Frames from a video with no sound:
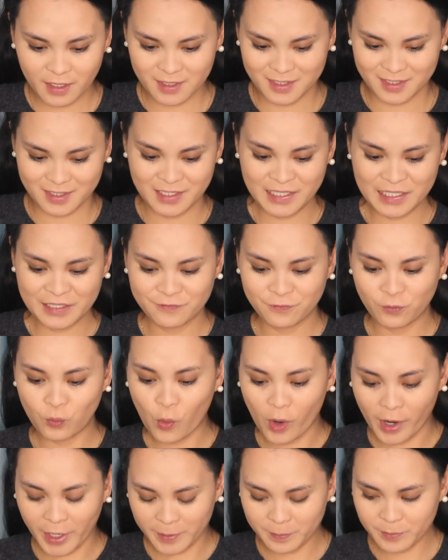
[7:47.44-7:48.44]
us give
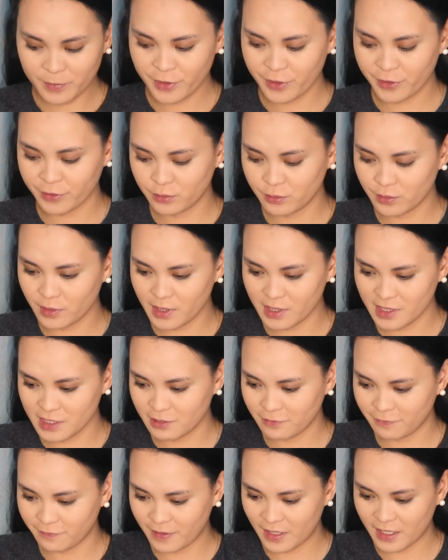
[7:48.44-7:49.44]
warmth to
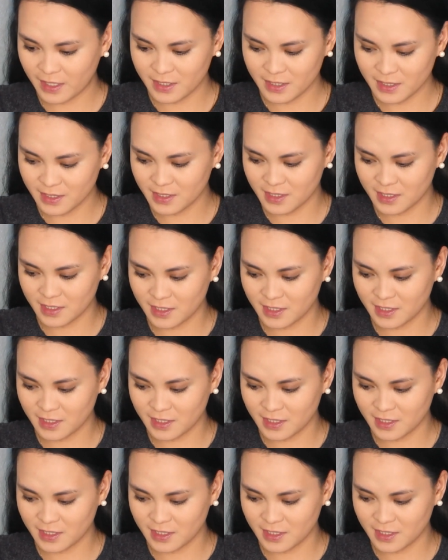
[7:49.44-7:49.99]
this face